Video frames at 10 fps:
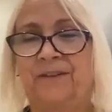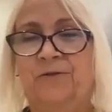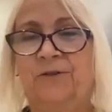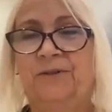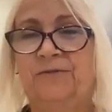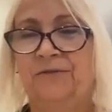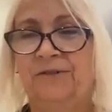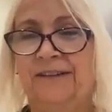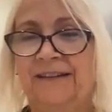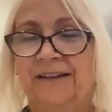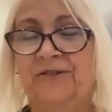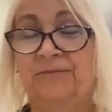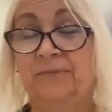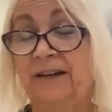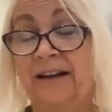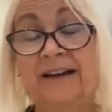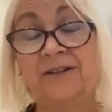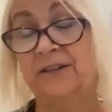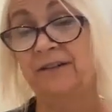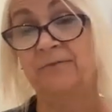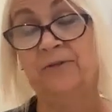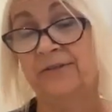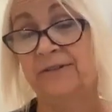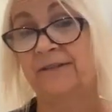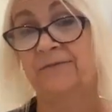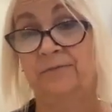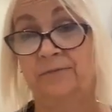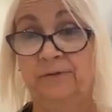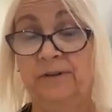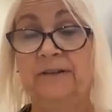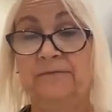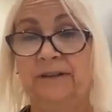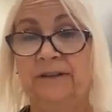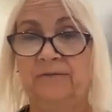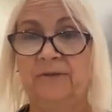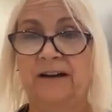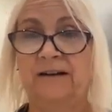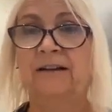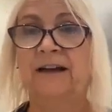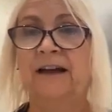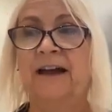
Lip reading: normal fertilization, but it actually works really, really well.